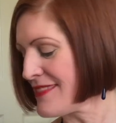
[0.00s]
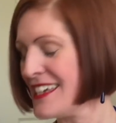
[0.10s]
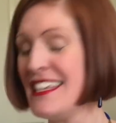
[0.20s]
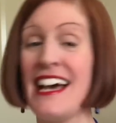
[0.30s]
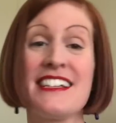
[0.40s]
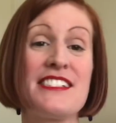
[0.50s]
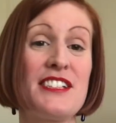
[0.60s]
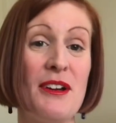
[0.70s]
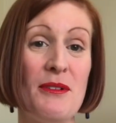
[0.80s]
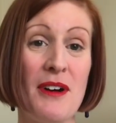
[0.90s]
Yeah,
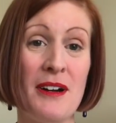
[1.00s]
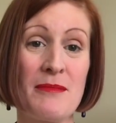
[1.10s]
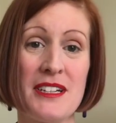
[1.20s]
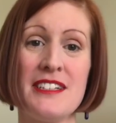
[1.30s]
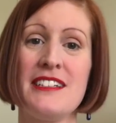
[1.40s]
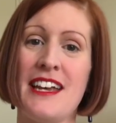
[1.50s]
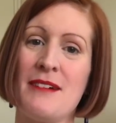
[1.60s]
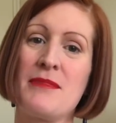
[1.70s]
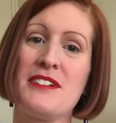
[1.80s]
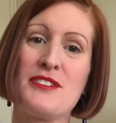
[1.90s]
so I'm
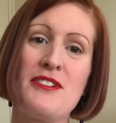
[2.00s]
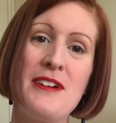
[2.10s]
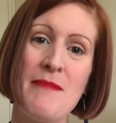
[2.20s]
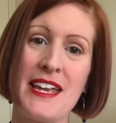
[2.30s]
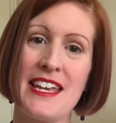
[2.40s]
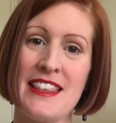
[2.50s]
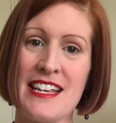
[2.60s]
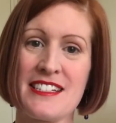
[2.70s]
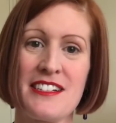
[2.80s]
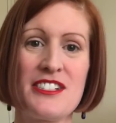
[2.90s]
gonna try and make it in
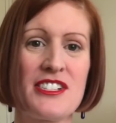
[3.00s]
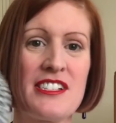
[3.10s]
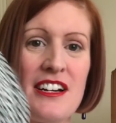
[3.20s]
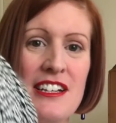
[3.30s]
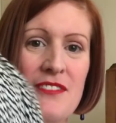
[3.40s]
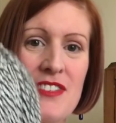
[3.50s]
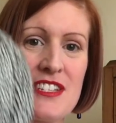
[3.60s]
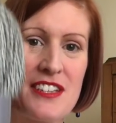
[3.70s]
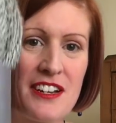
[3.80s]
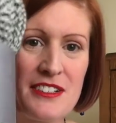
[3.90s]
this. I love
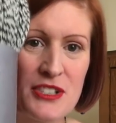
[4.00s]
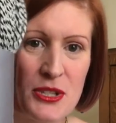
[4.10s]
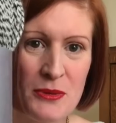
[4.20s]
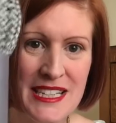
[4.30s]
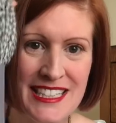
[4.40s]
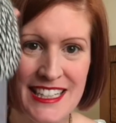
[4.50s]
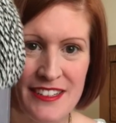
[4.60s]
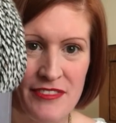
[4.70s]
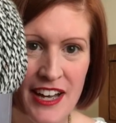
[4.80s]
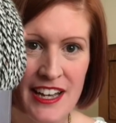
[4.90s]
this kind of tweedy
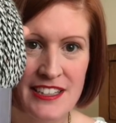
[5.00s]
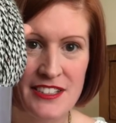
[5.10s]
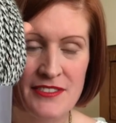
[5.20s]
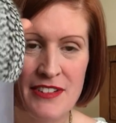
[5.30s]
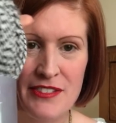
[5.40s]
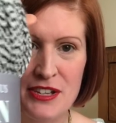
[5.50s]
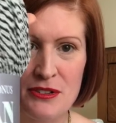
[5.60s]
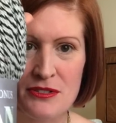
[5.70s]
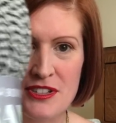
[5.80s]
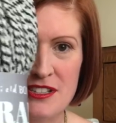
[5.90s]
effect. I've never
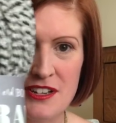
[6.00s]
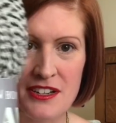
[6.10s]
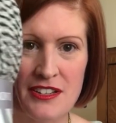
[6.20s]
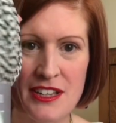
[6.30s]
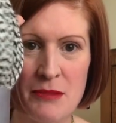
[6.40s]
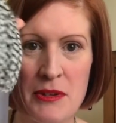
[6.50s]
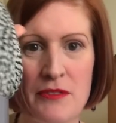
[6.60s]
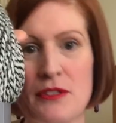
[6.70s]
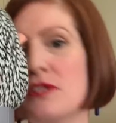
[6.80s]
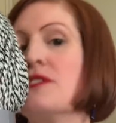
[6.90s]
used this kind of thing
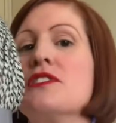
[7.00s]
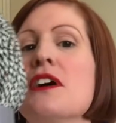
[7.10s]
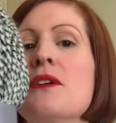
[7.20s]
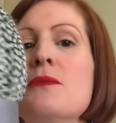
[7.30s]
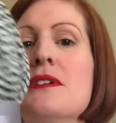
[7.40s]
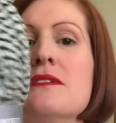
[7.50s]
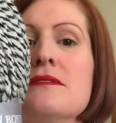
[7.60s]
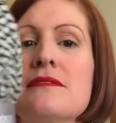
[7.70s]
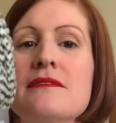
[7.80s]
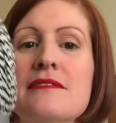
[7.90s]
before, so we'll
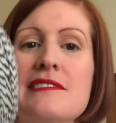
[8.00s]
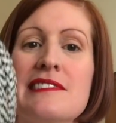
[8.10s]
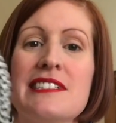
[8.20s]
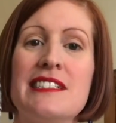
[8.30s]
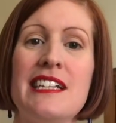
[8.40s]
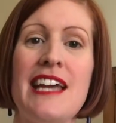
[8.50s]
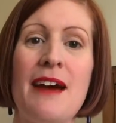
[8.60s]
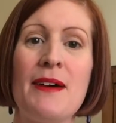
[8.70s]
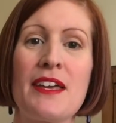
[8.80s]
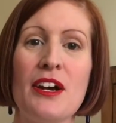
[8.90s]
see
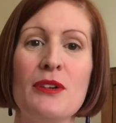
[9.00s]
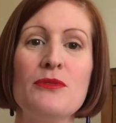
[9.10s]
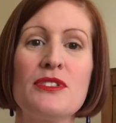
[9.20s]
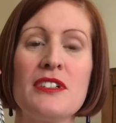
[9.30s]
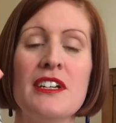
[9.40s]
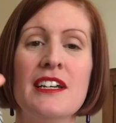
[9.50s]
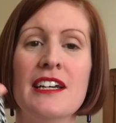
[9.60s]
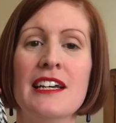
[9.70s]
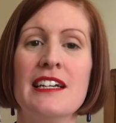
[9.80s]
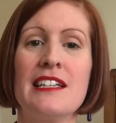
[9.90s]
how it goes.
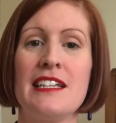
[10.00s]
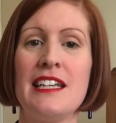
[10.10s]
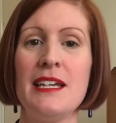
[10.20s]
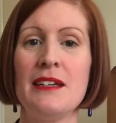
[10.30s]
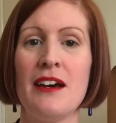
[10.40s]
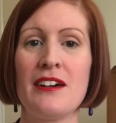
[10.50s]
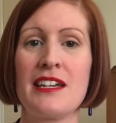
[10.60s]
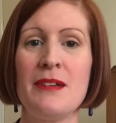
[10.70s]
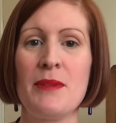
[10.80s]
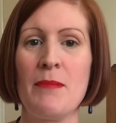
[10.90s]
I'll
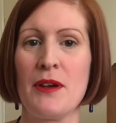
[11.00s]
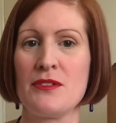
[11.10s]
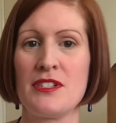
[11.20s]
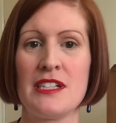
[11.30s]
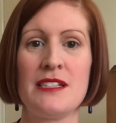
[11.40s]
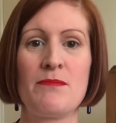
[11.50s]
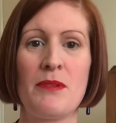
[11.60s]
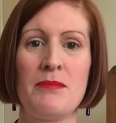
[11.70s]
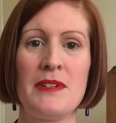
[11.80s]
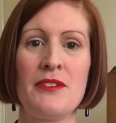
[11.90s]
keep you posted,
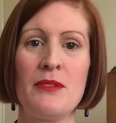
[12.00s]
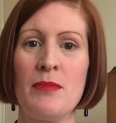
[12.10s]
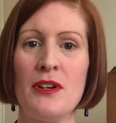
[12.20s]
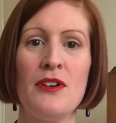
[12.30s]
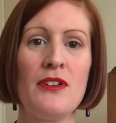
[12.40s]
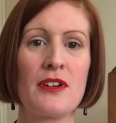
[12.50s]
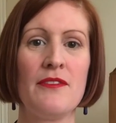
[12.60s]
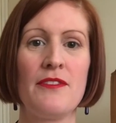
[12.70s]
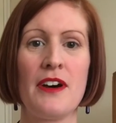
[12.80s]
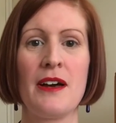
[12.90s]
probably on the blog
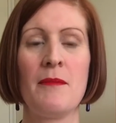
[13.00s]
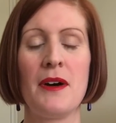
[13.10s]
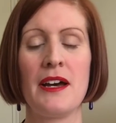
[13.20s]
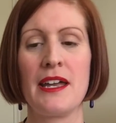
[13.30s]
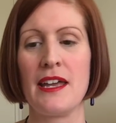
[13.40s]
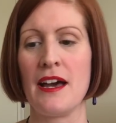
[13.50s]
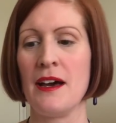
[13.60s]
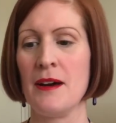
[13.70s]
and via my